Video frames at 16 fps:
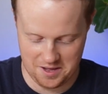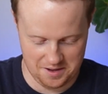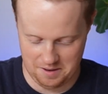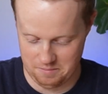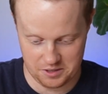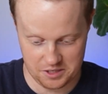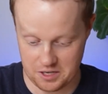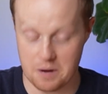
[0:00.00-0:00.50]

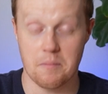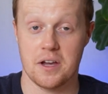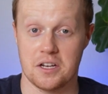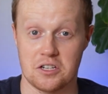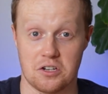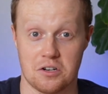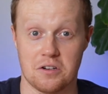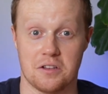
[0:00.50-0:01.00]
I'm just gonna
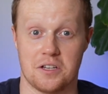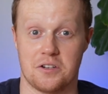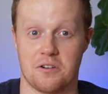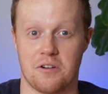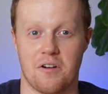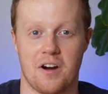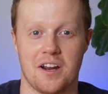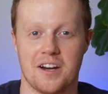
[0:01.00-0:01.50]
make a journal
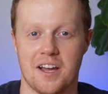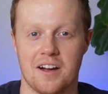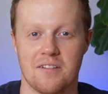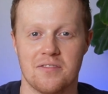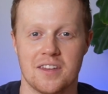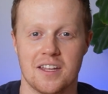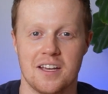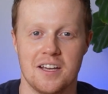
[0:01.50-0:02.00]
entry right
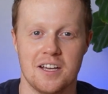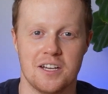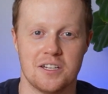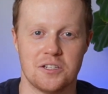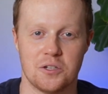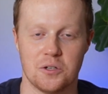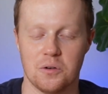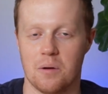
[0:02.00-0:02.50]
now.
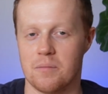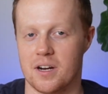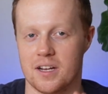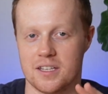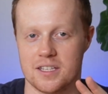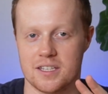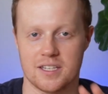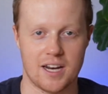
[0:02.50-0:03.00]
2, I'm
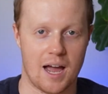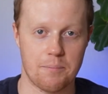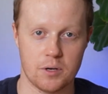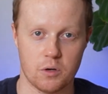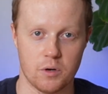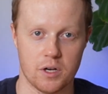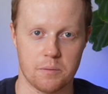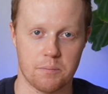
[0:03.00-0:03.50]
gonna snap
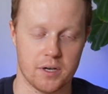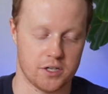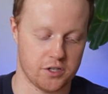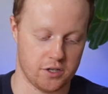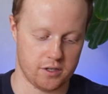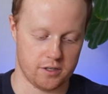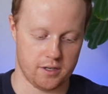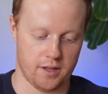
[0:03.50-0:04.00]
a quick
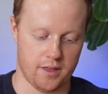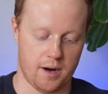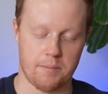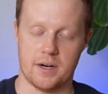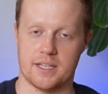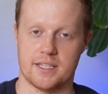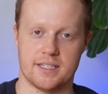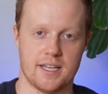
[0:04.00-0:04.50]
picture and then I'm
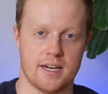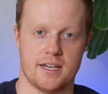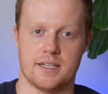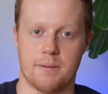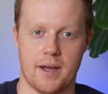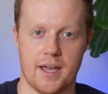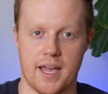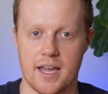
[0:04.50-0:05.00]
gonna send it
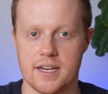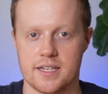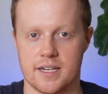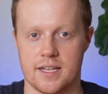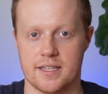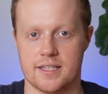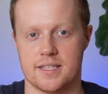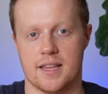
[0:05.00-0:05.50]
to my
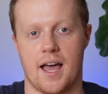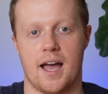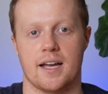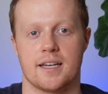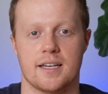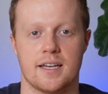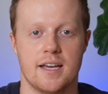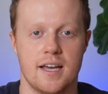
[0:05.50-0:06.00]
agent in
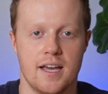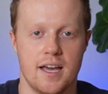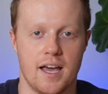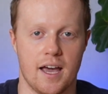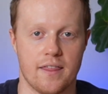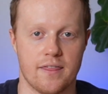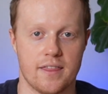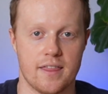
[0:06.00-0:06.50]
Slack.
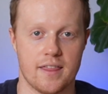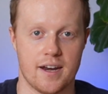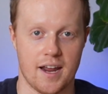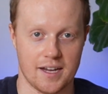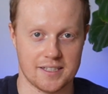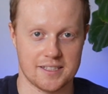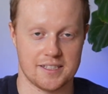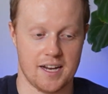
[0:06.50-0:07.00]
And then the
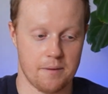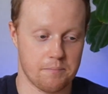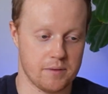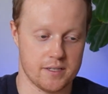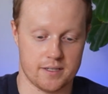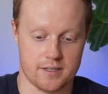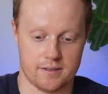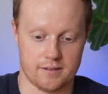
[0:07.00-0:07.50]
next step
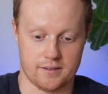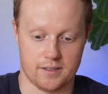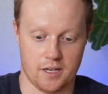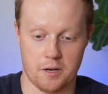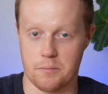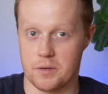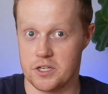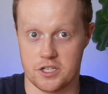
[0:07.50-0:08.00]
is
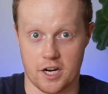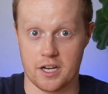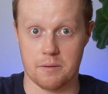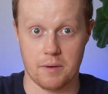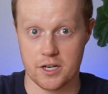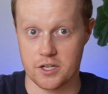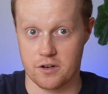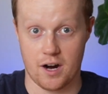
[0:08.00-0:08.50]
gonna be
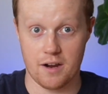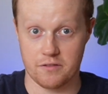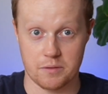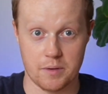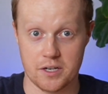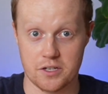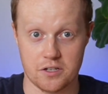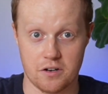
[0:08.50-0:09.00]
checking my drive
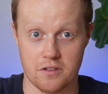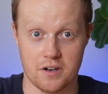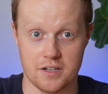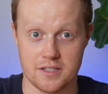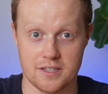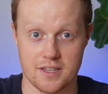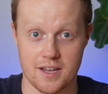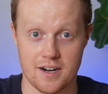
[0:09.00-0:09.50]
to make sure that
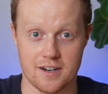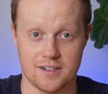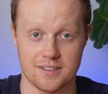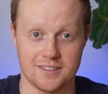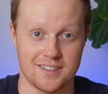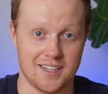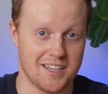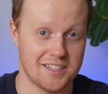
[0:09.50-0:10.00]
it's
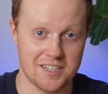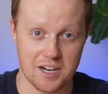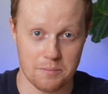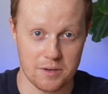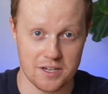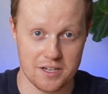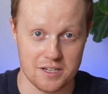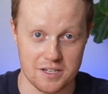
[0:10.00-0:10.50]
there. It's gonna
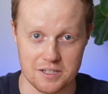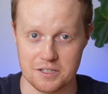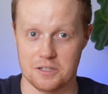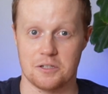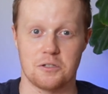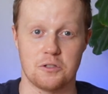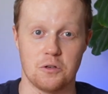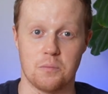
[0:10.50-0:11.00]
be
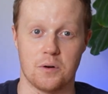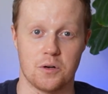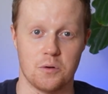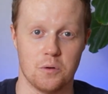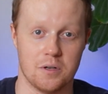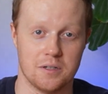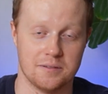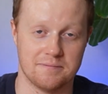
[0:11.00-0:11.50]
super
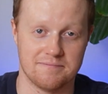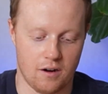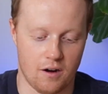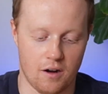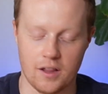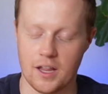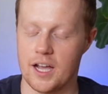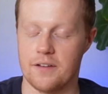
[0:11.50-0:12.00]
cool.
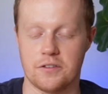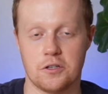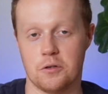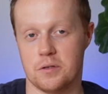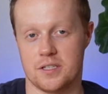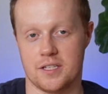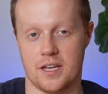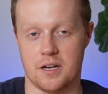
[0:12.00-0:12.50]
All I have to
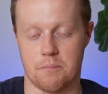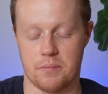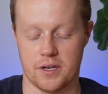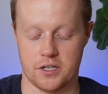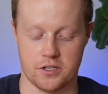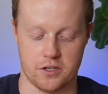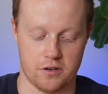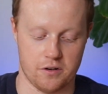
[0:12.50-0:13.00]
do is send a
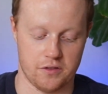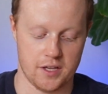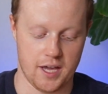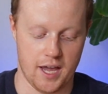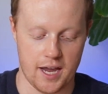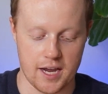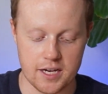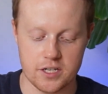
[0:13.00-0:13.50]
picture.
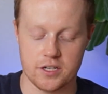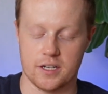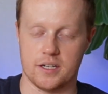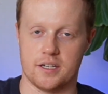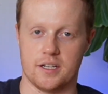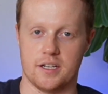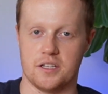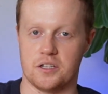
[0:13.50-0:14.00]
The
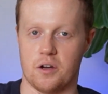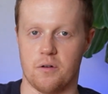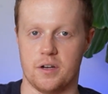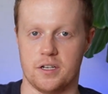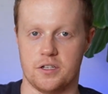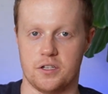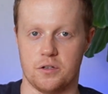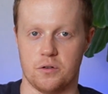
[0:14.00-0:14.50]
agent is
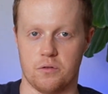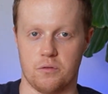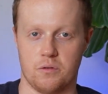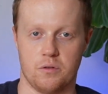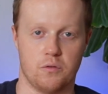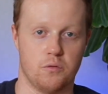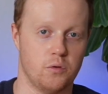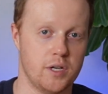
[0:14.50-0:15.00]
going
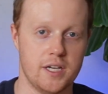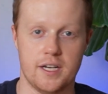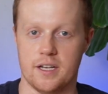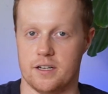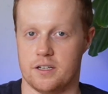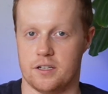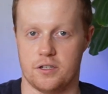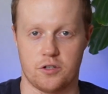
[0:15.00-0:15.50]
to read
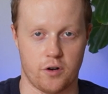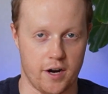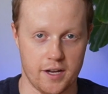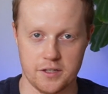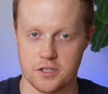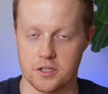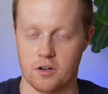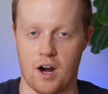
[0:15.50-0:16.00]
it,
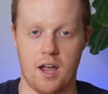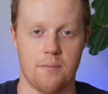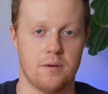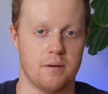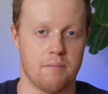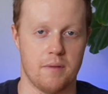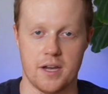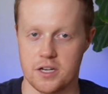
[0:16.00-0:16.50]
transcribe
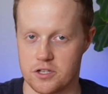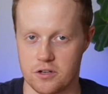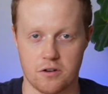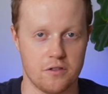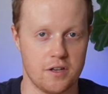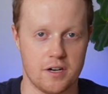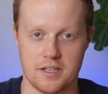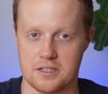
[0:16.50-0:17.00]
it, make
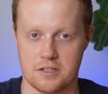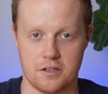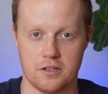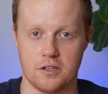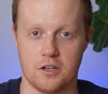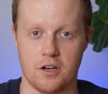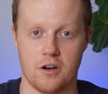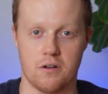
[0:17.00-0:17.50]
sure that it's
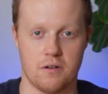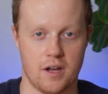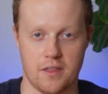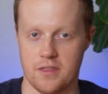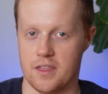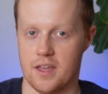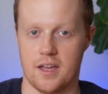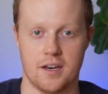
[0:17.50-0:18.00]
good to go,
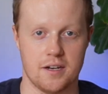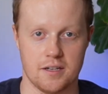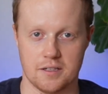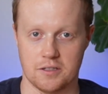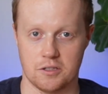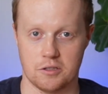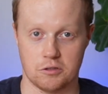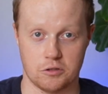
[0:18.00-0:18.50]
and
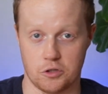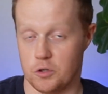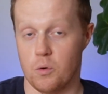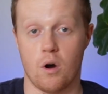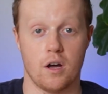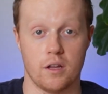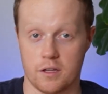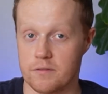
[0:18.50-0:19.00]
then
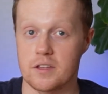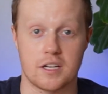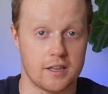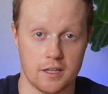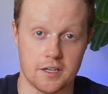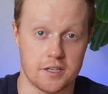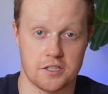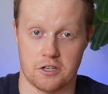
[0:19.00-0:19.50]
do all of the
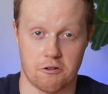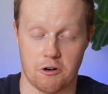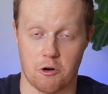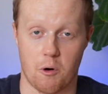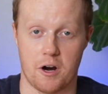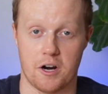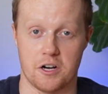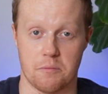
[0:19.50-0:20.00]
clicks that are
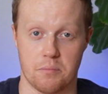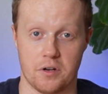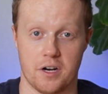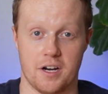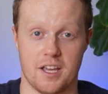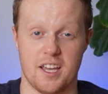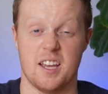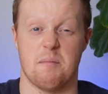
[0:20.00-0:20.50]
required to put
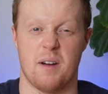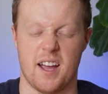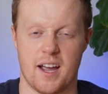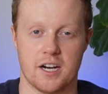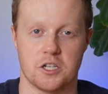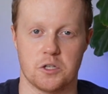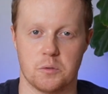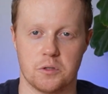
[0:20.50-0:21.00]
it in my
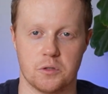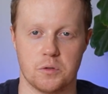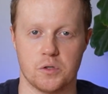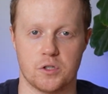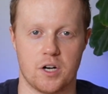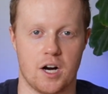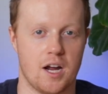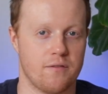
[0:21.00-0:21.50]
actual
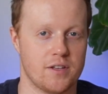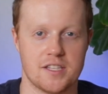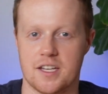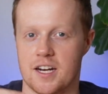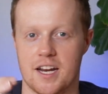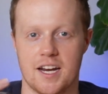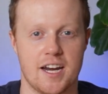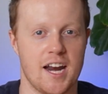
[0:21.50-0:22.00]
Google Drive. It's
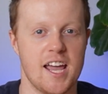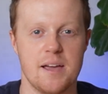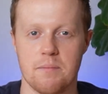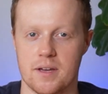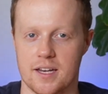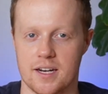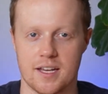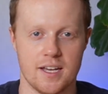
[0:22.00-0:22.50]
gonna
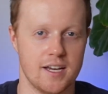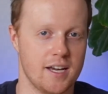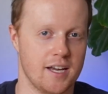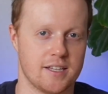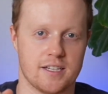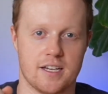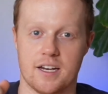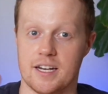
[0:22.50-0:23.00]
name it,
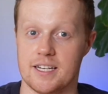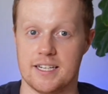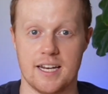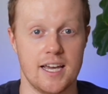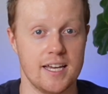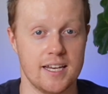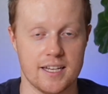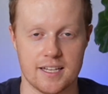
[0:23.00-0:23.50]
it's gonna
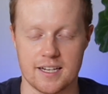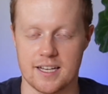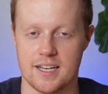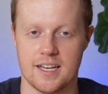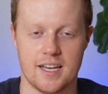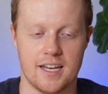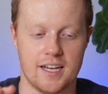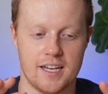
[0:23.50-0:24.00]
date it,
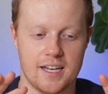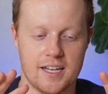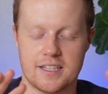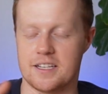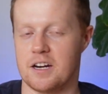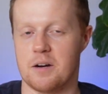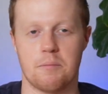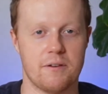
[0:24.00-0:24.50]

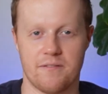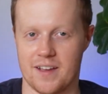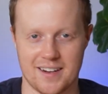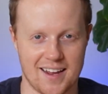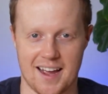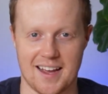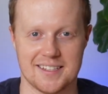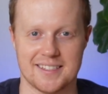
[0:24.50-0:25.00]
it's gonna be
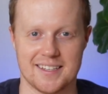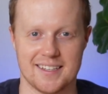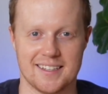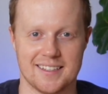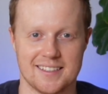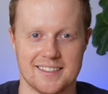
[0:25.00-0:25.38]
fantastic.